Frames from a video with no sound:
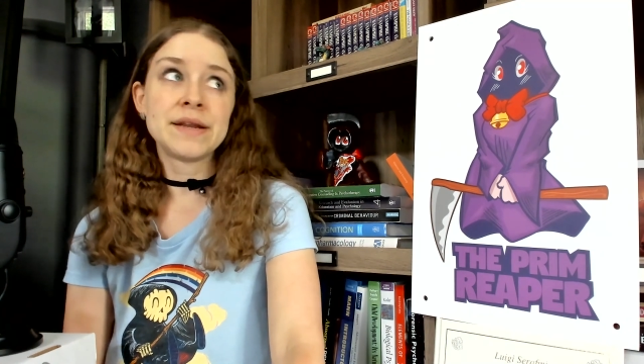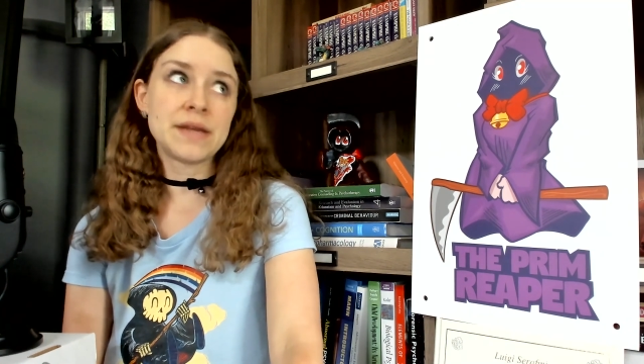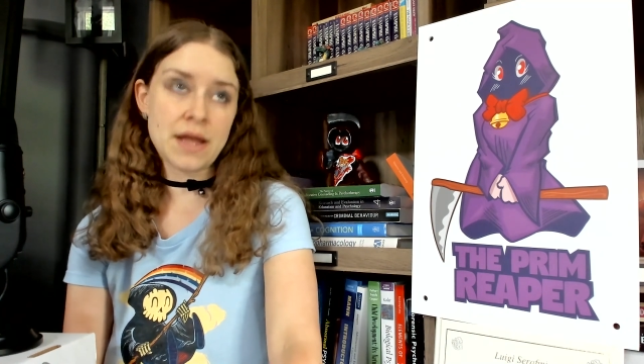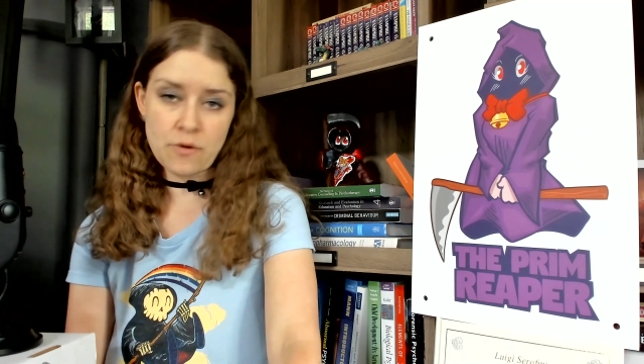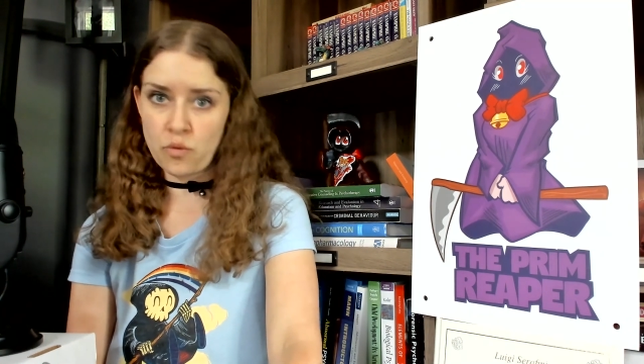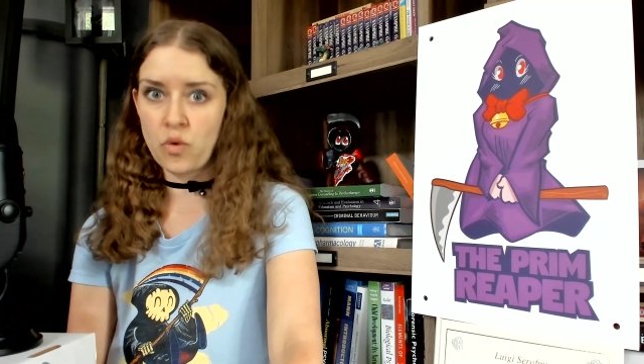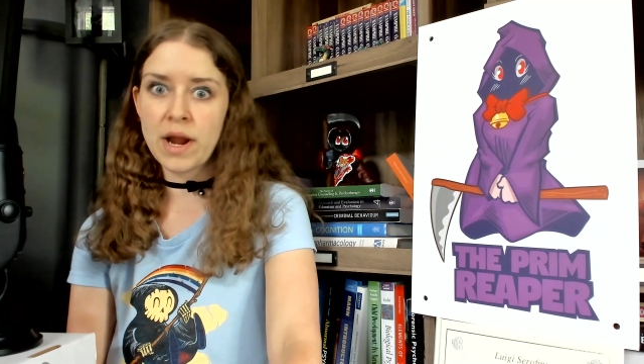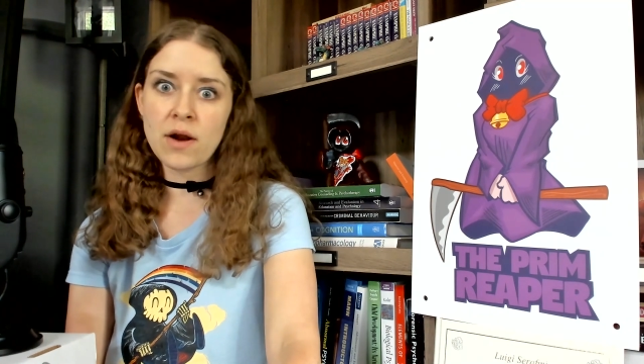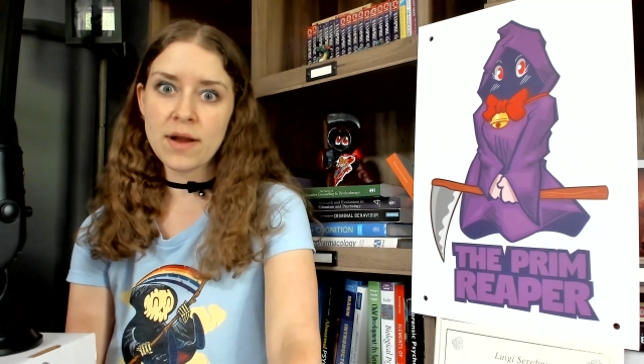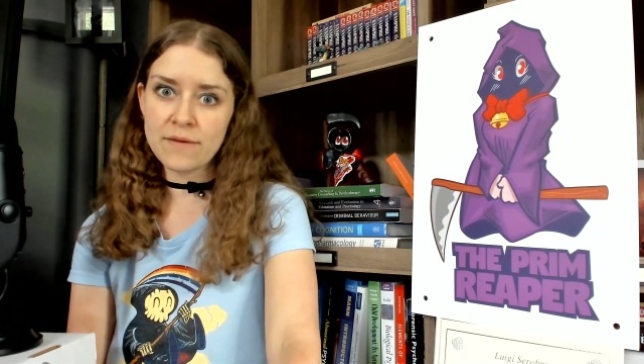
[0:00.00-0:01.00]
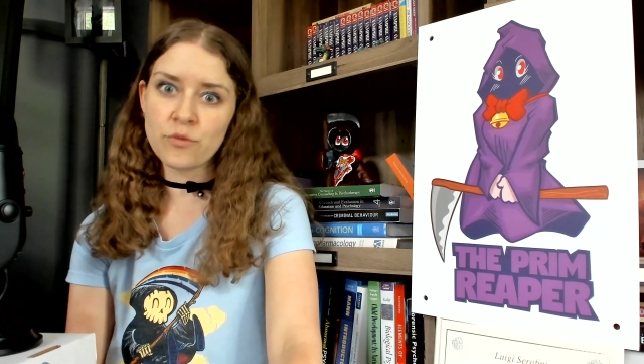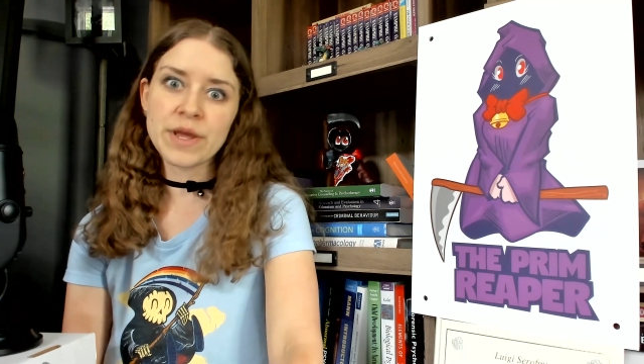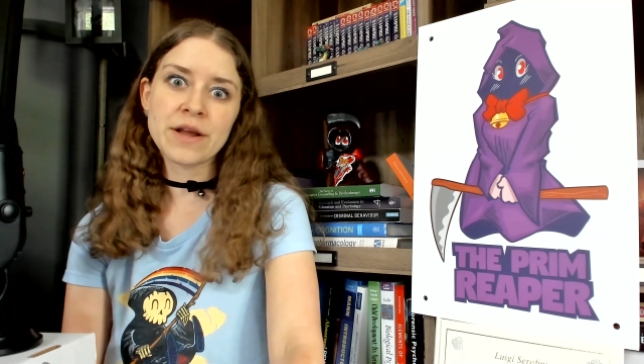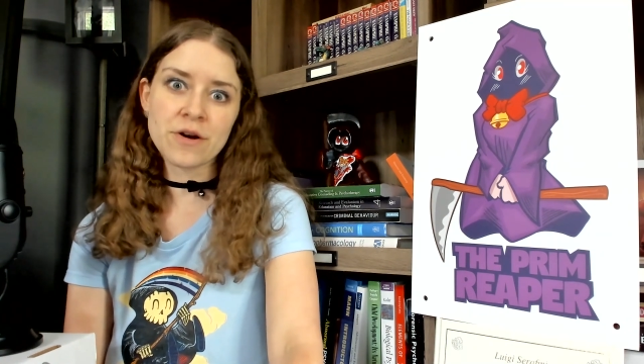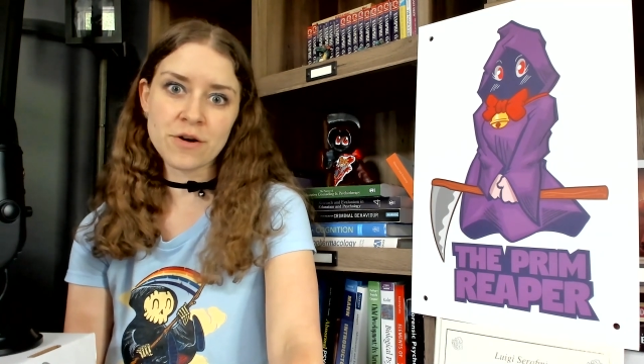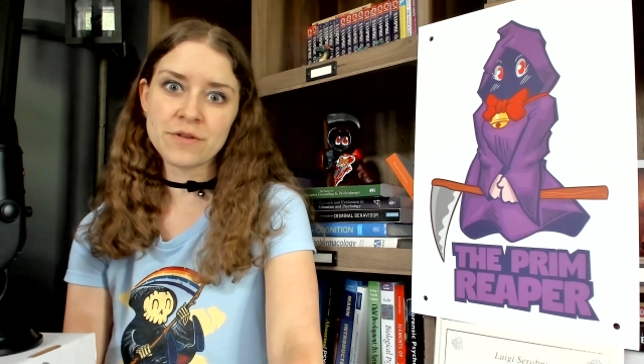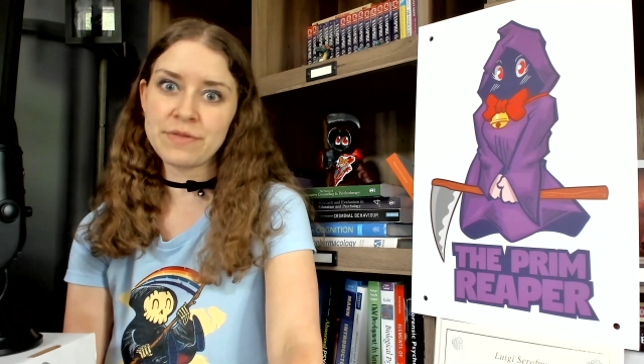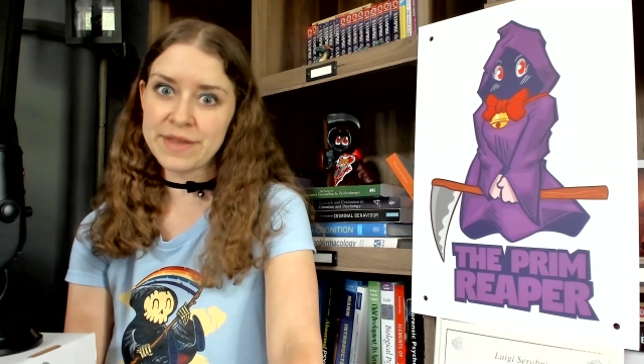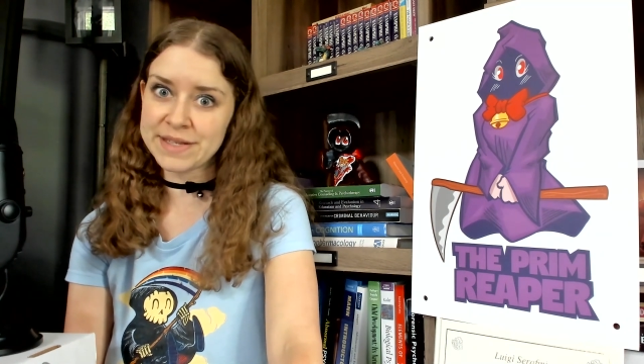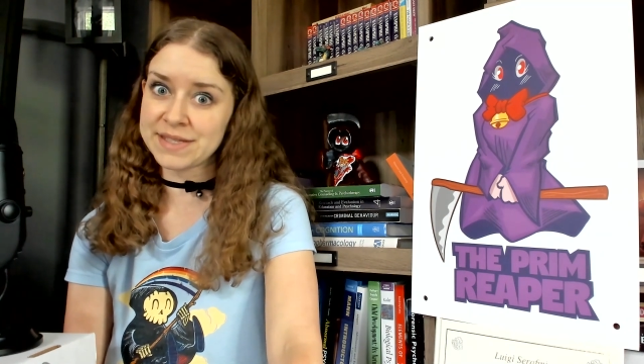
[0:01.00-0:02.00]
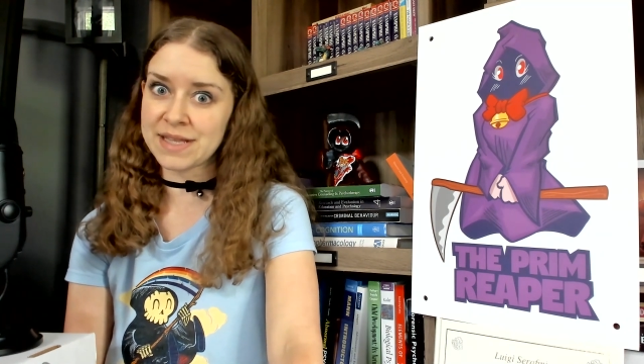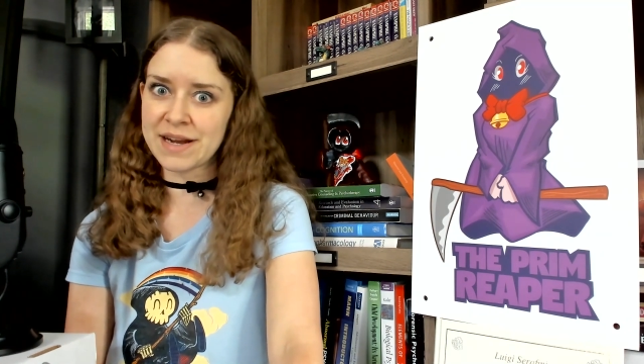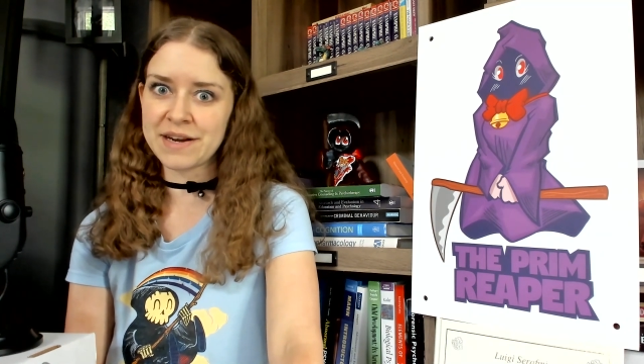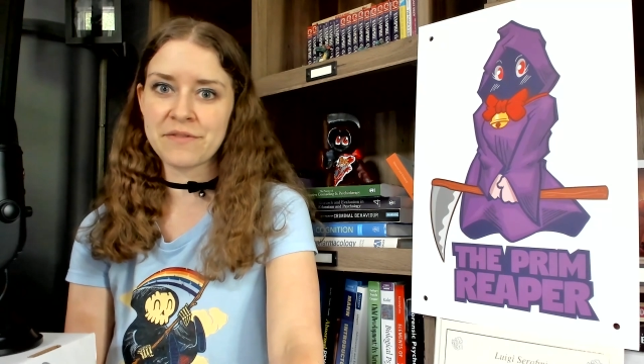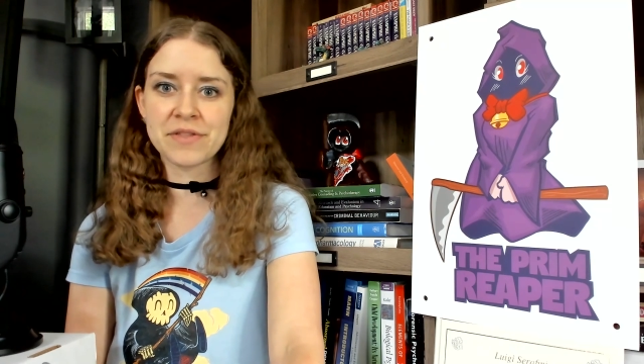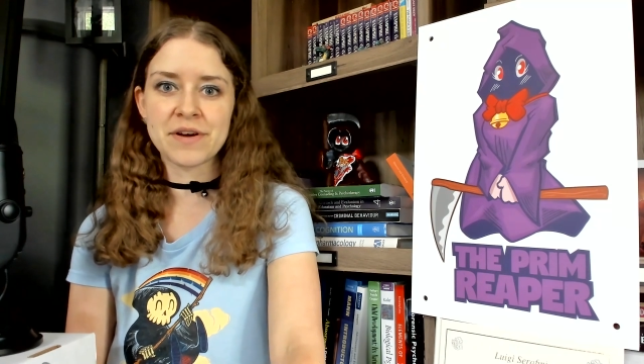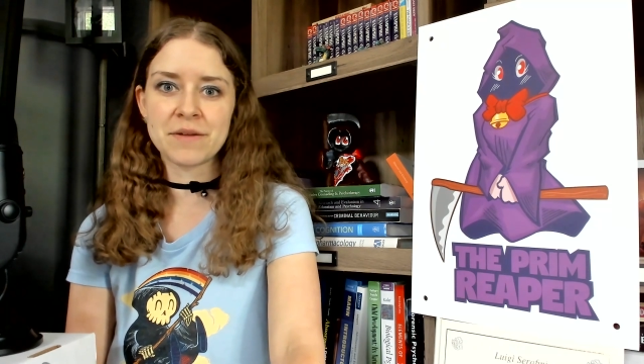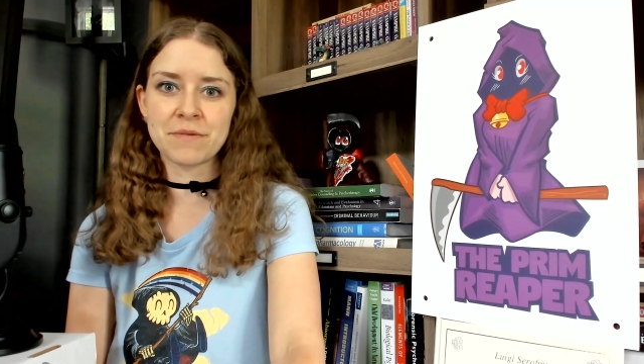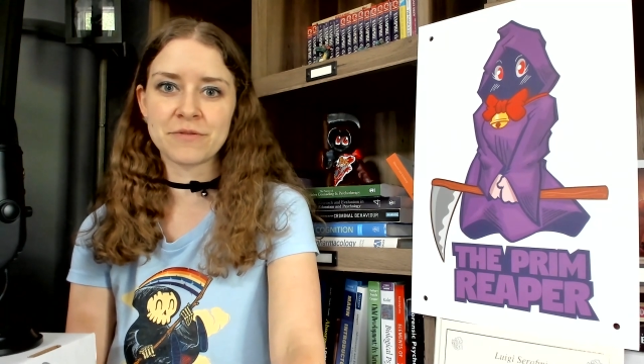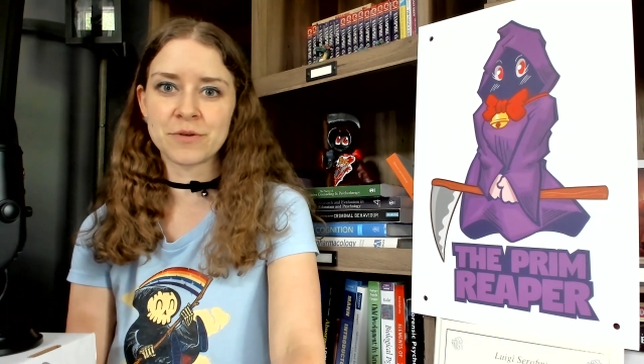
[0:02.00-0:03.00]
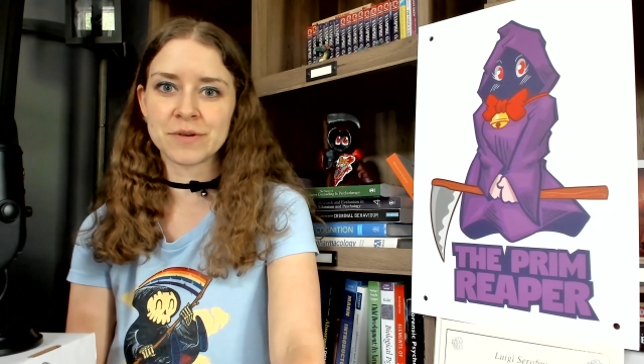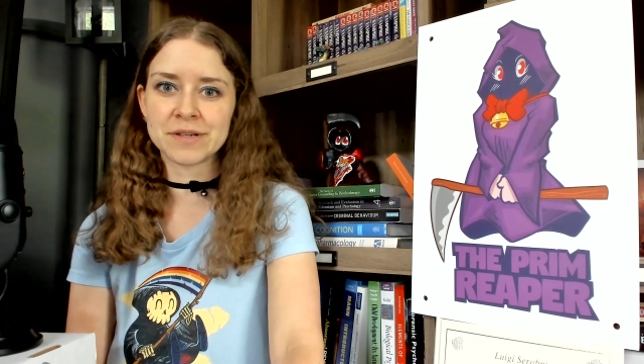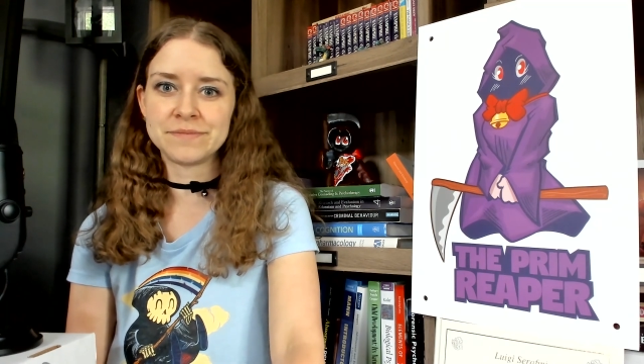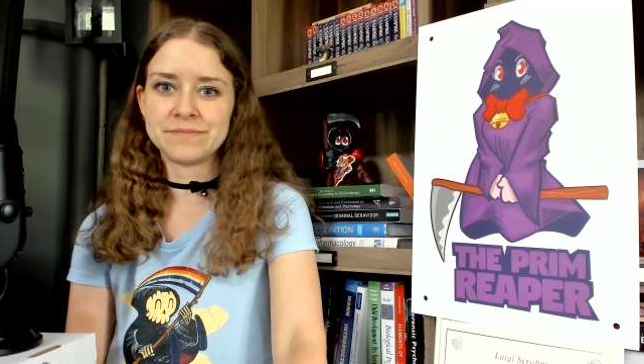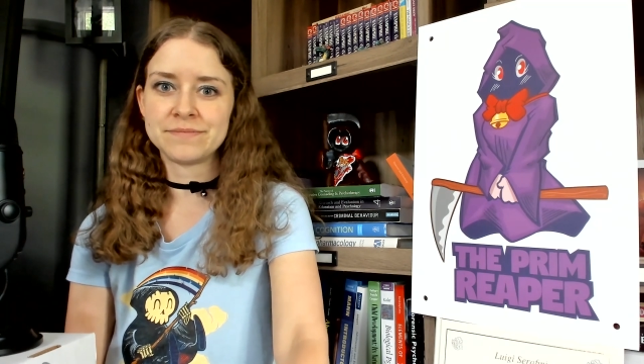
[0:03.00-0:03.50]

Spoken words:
Now, where have we heard this line of thought before?